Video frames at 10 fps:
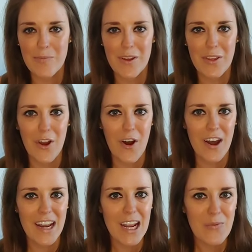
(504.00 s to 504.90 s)
with
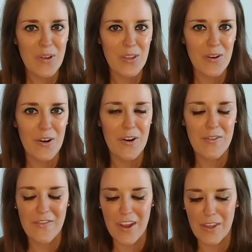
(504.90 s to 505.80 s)
God and with your
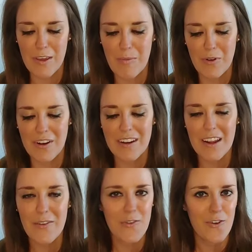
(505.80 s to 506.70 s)
faith community
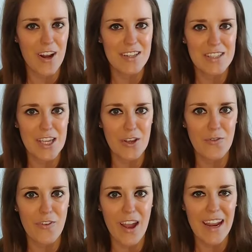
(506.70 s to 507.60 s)
of friends that you
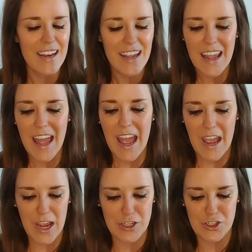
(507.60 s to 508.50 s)
find
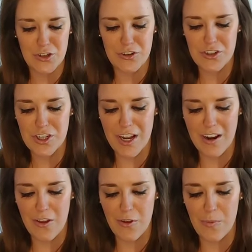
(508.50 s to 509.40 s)
at church and
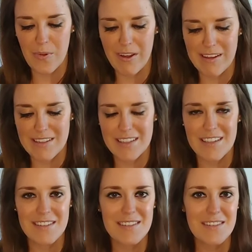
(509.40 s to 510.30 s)
other
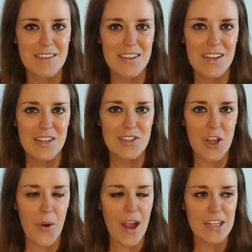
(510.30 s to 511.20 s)
places.
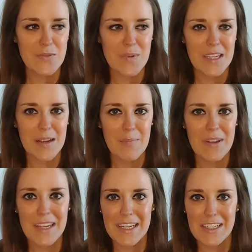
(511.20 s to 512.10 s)
So as we
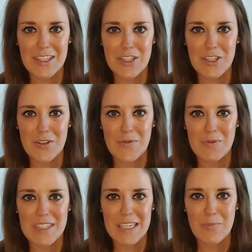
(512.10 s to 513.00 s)
begin to
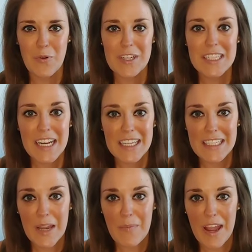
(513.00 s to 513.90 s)
see more studies
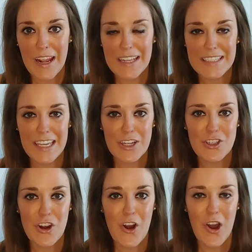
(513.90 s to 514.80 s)
come back at St.
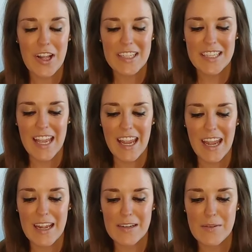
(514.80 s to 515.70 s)
John's
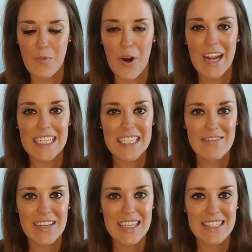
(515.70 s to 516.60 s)
and more
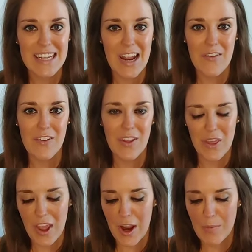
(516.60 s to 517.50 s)
activities and
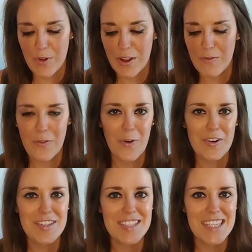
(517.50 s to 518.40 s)
everything, I'm looking
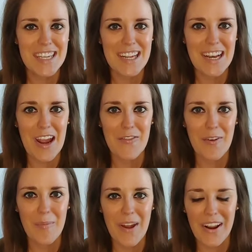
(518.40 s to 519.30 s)
forward to seeing
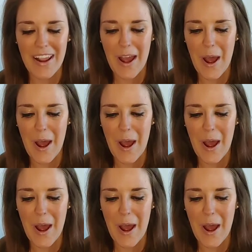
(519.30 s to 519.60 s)
everybody,